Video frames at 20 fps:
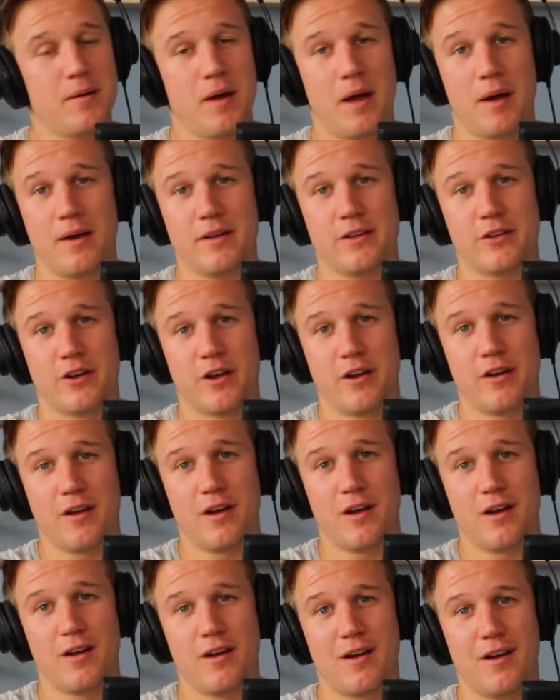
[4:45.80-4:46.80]
you know,
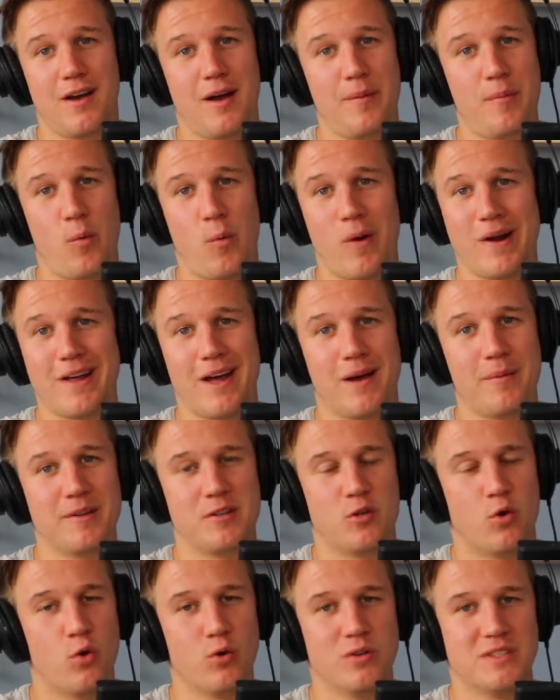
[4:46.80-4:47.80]
I'm a
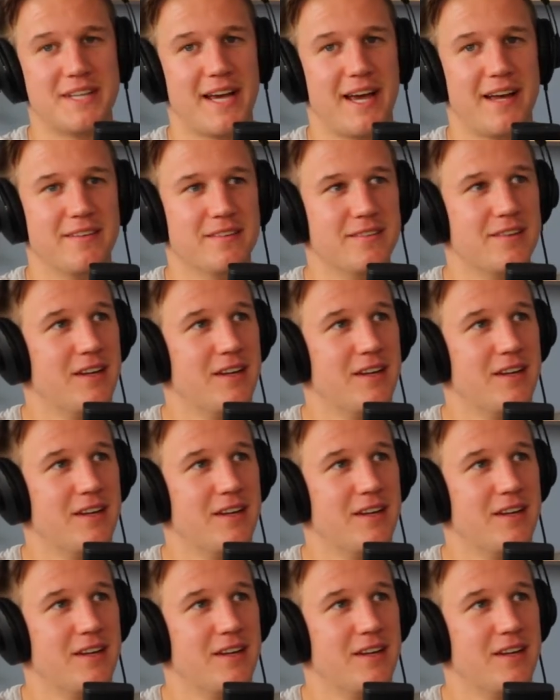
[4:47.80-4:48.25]
lawn dad.